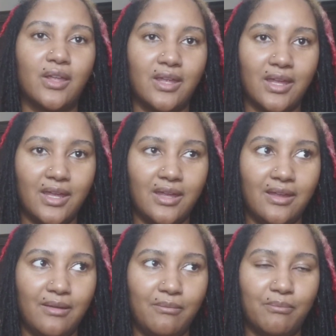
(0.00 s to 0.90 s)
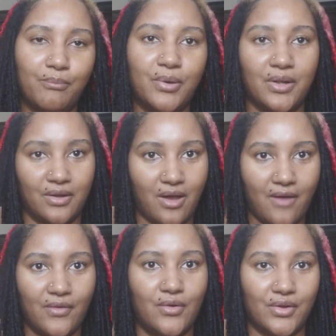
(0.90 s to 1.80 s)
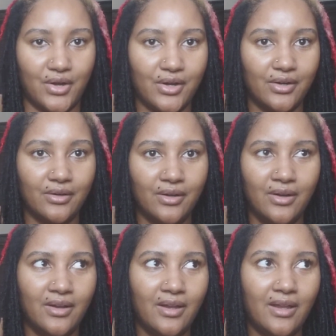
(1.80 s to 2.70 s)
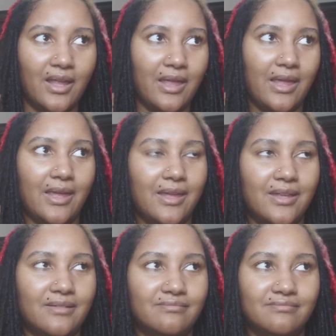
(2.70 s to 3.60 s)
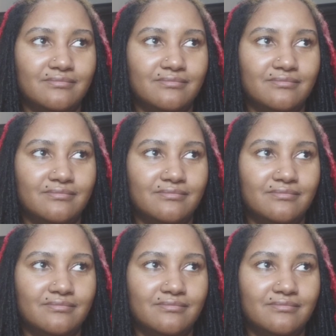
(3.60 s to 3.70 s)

He put it off on her. And